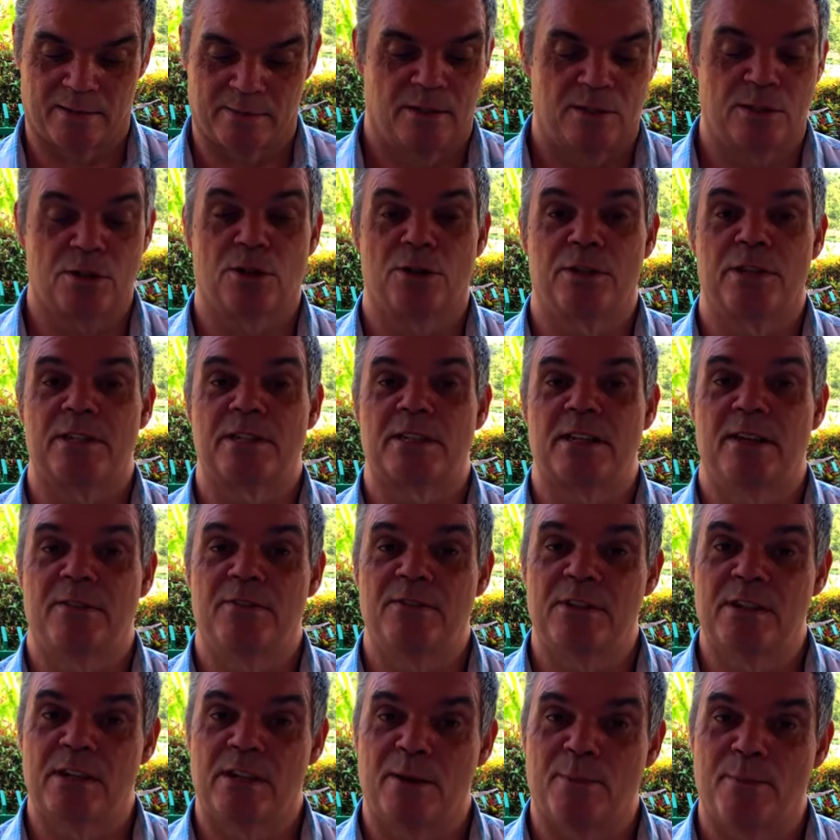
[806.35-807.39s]
So this
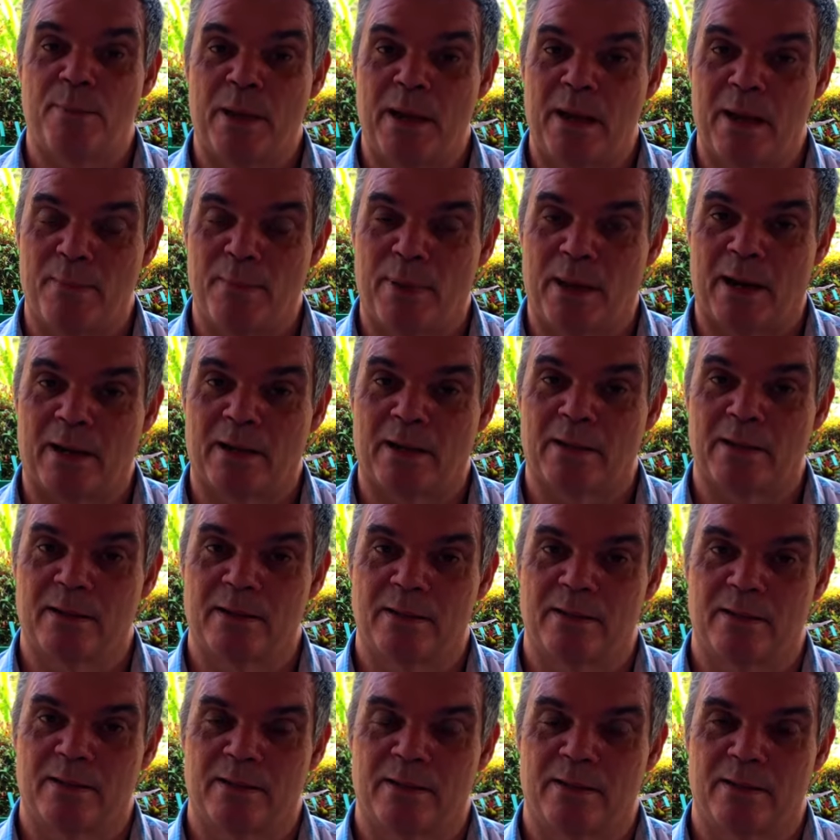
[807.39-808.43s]
gives you a payback
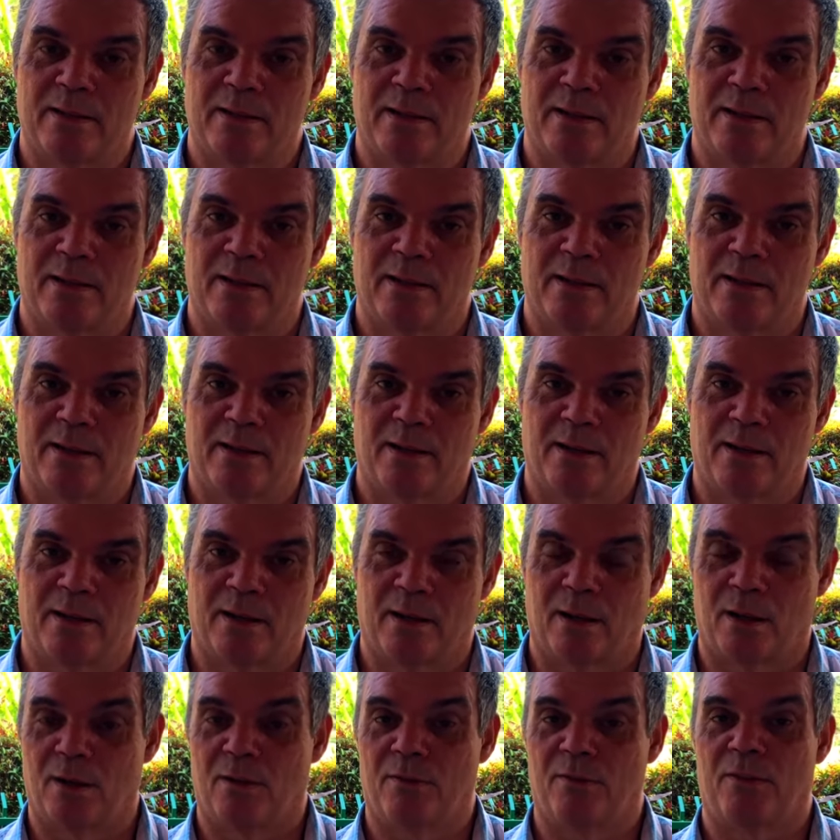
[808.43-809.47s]

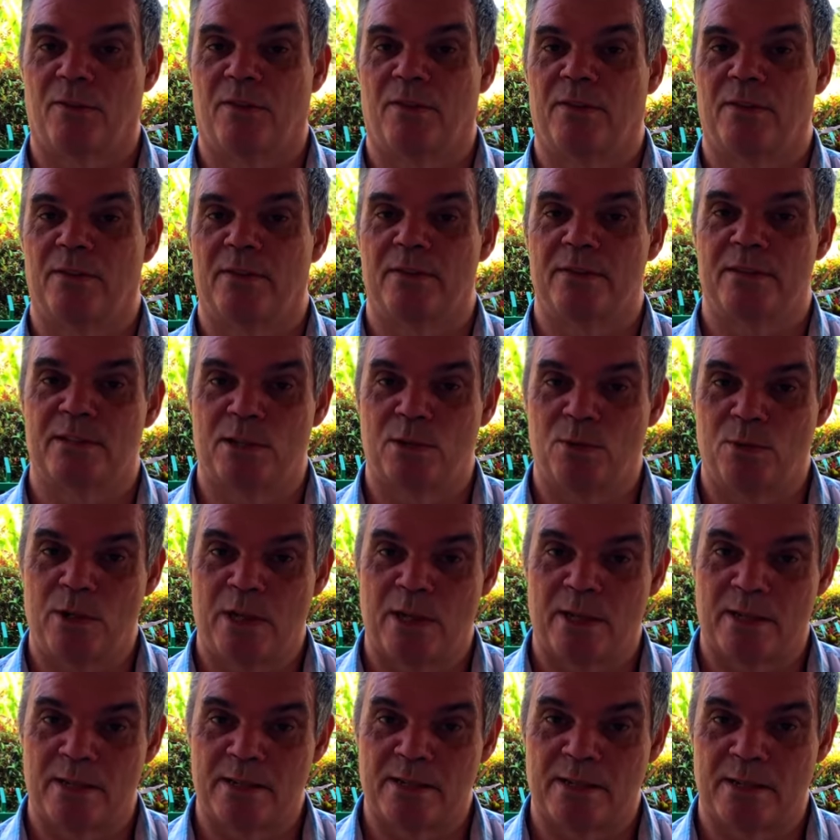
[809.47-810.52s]
of 2
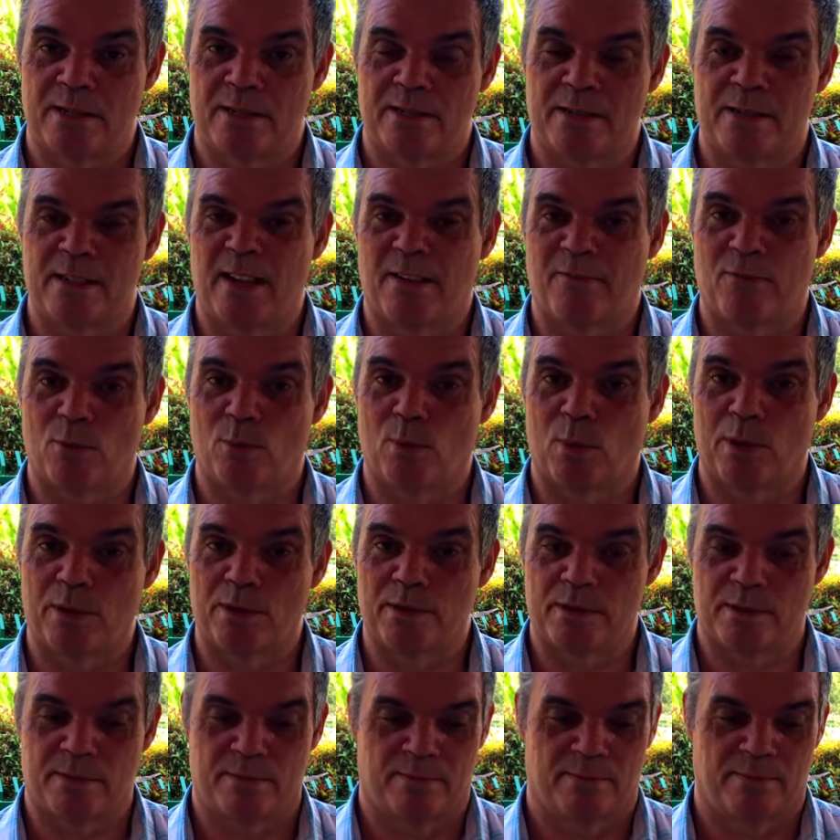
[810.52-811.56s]
years, 7
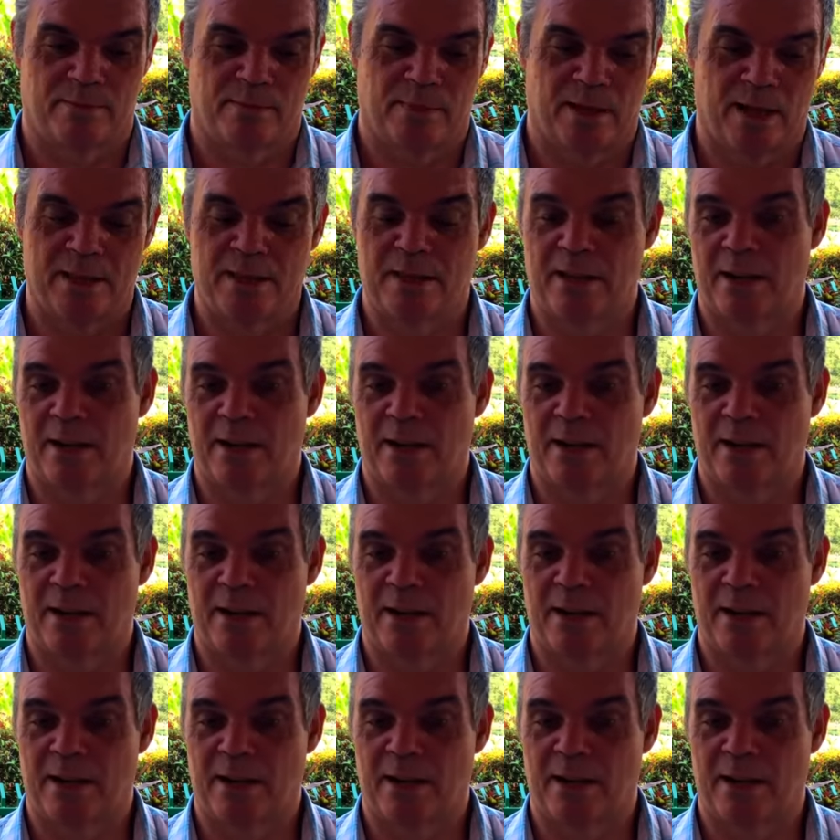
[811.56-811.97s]
months. And